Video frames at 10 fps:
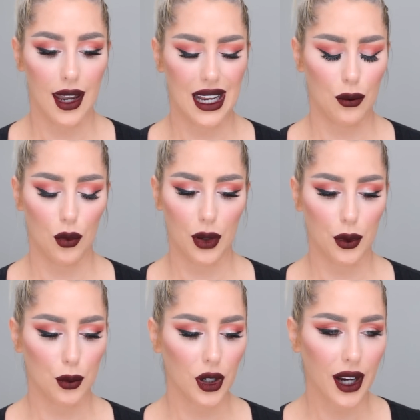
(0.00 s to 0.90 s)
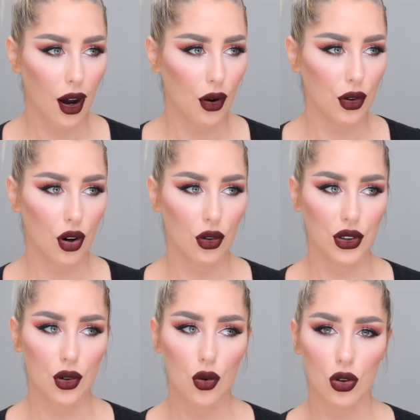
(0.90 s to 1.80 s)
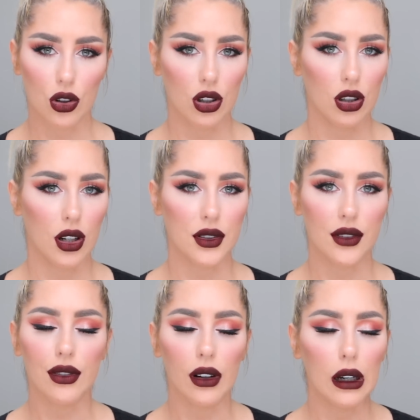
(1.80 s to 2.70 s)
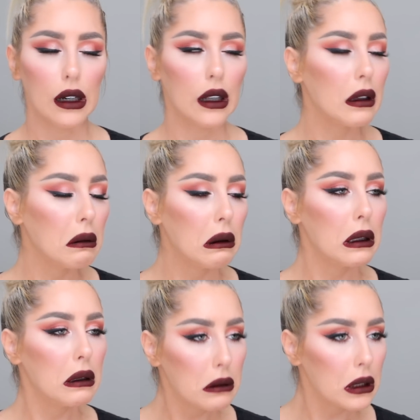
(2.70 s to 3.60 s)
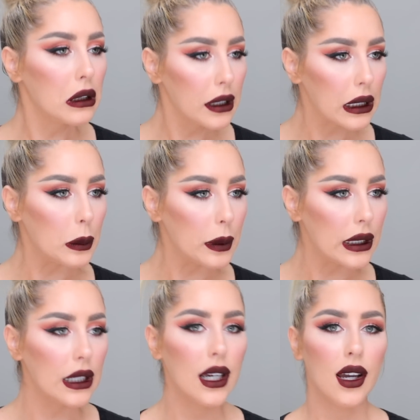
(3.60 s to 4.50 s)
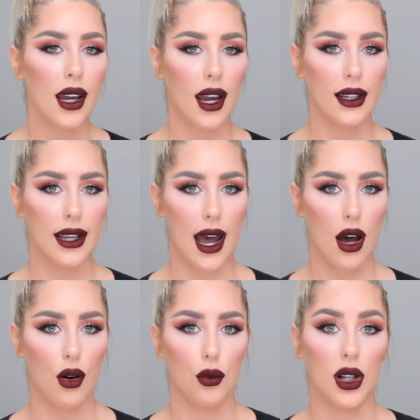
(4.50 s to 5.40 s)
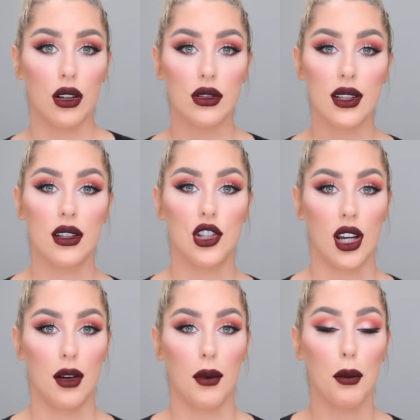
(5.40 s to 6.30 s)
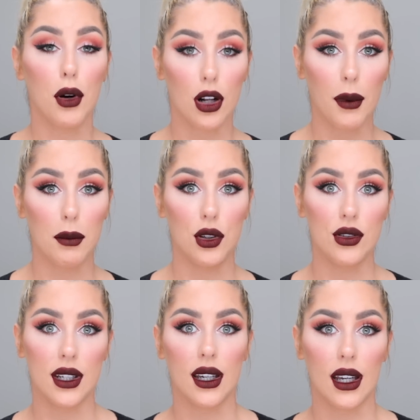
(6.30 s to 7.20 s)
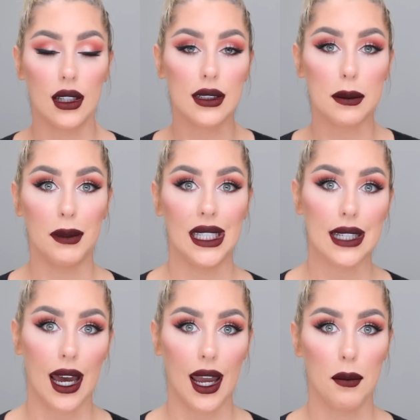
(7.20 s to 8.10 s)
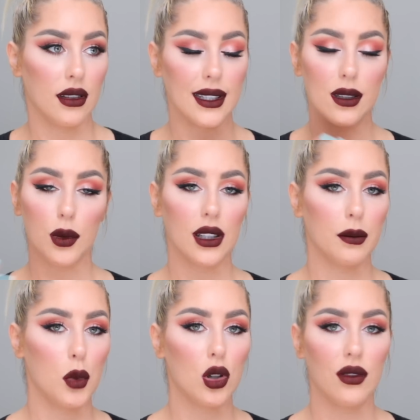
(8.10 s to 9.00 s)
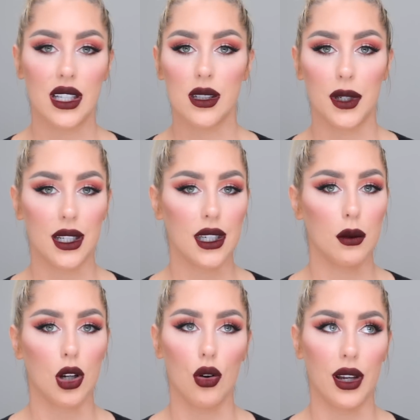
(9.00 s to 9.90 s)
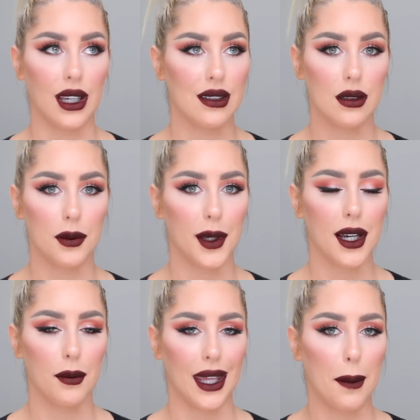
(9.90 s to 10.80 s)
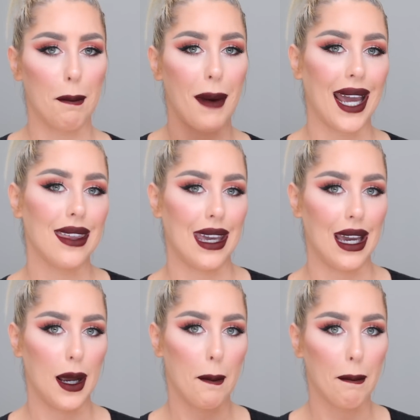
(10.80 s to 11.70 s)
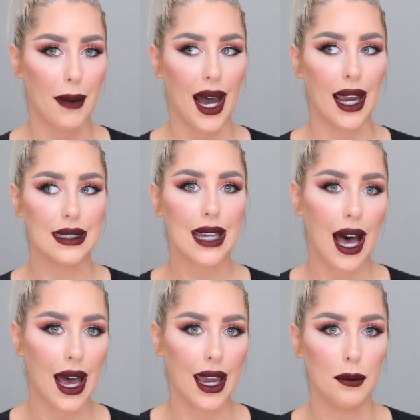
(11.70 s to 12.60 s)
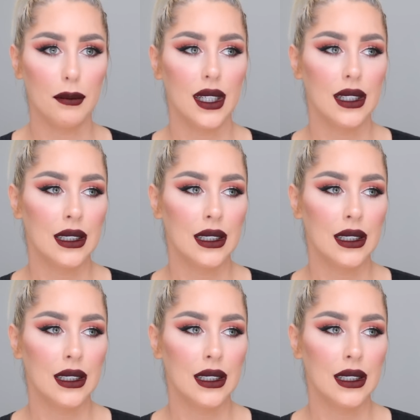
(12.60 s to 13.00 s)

and when I would work out, I would go in the corner and I was afraid. I didn't want anyone to look at me. And now when I go to the gym, I put on my music and it's me time. That's what motivates me to keep going is it's become like my thing, my time,